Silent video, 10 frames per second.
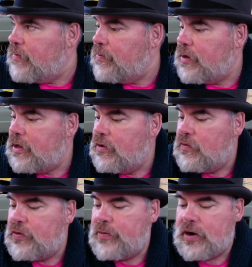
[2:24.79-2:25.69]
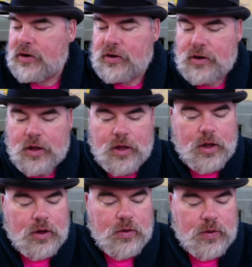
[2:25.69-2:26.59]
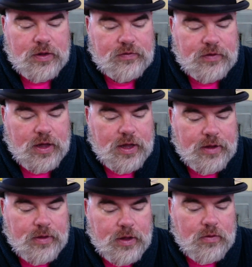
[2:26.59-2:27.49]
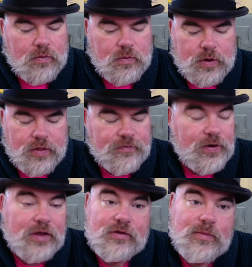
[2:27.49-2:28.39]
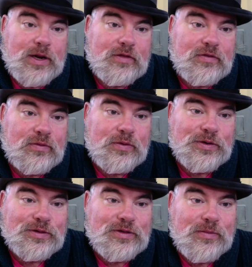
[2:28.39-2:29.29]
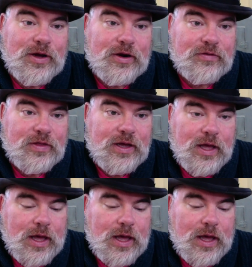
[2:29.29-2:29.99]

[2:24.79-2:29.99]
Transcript: My buddy Irwin Barker, who is uh, one of the funniest comedians in the world, to be honest with you,